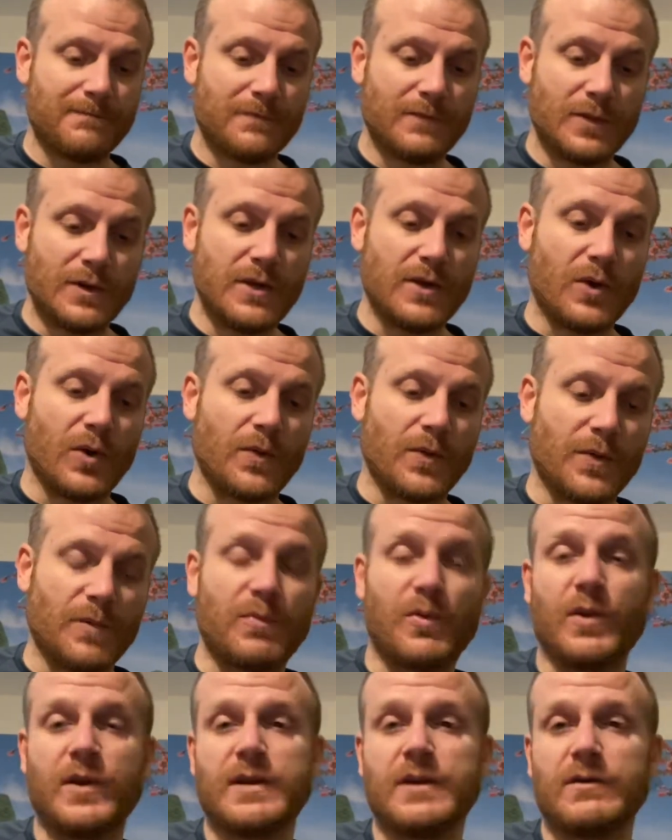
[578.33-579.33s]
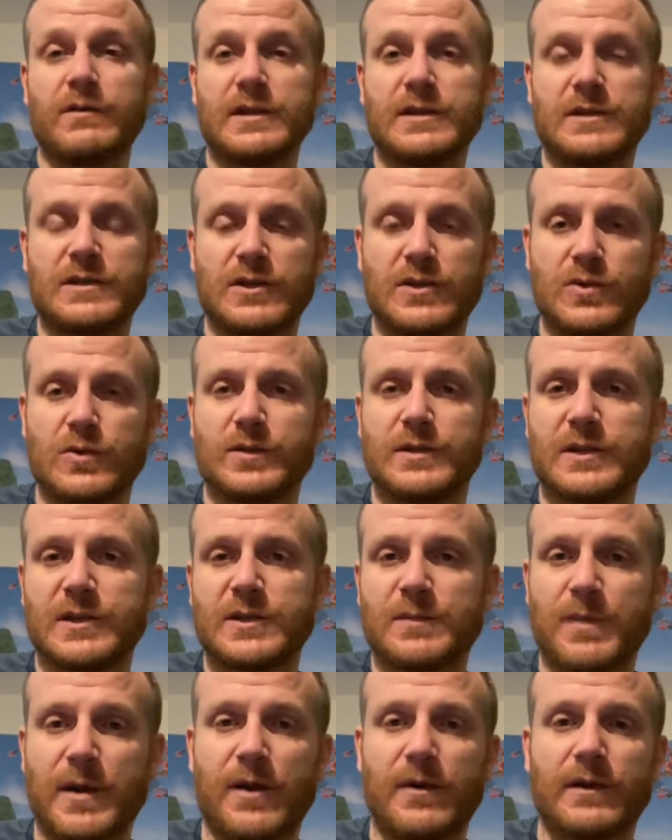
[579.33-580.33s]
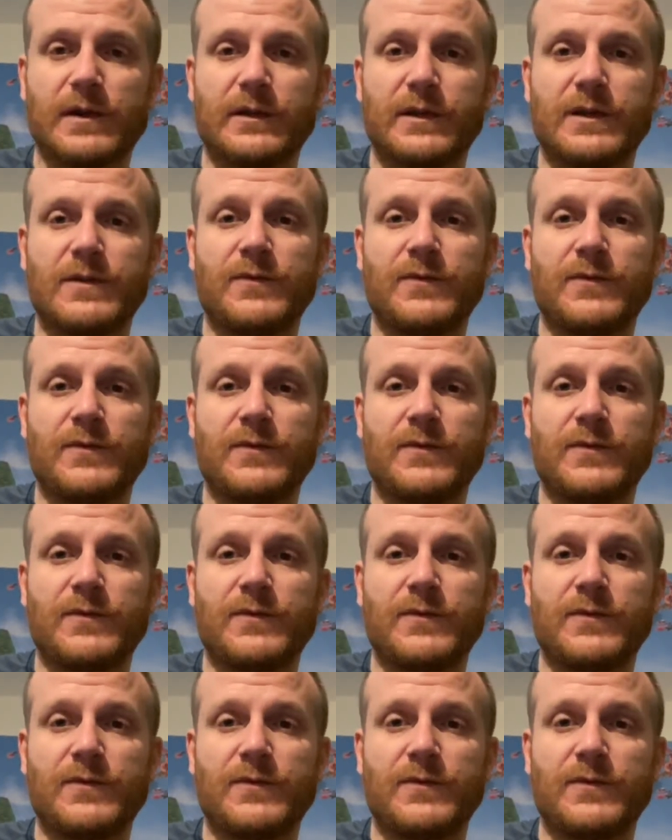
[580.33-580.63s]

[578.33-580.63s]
you know, the point here is to use it sparingly,